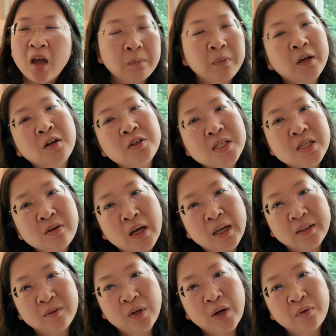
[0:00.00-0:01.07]
But also
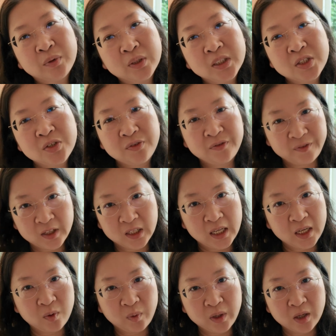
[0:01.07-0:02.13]
I really do feel
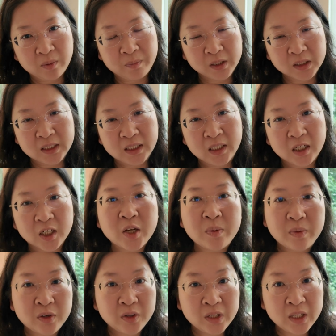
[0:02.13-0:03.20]
like we are building a
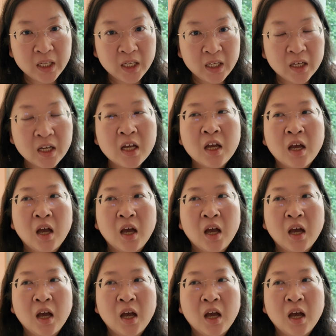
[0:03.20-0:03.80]
community.